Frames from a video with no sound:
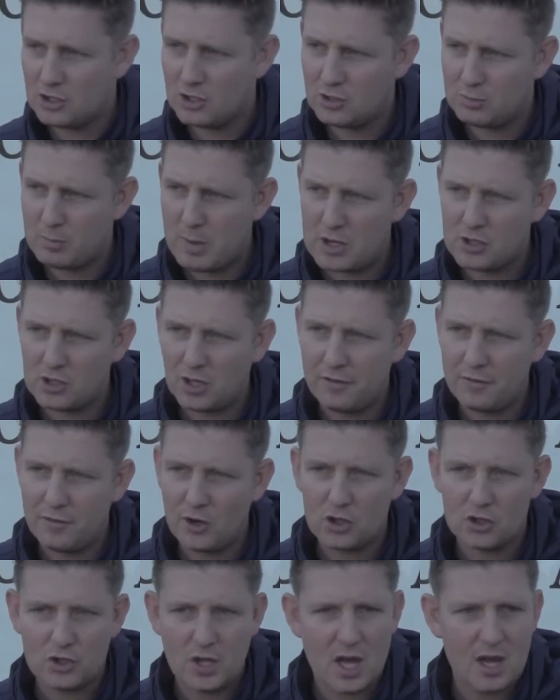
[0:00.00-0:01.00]
especially
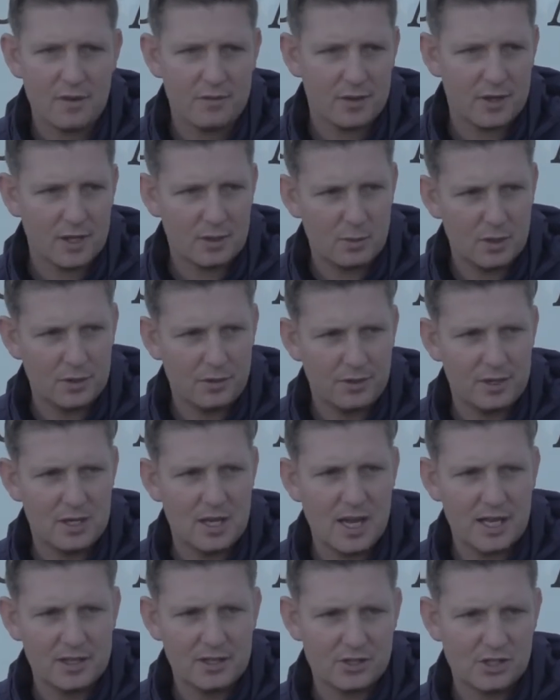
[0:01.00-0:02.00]
first half. I think we had 3
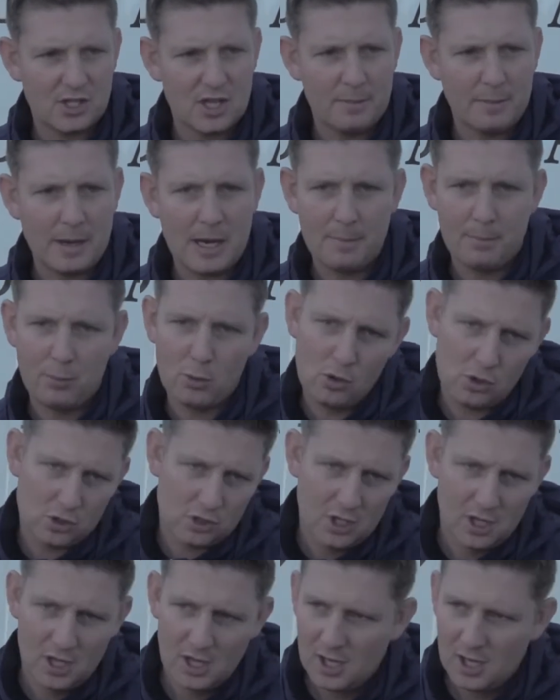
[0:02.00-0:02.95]
headers at the back post.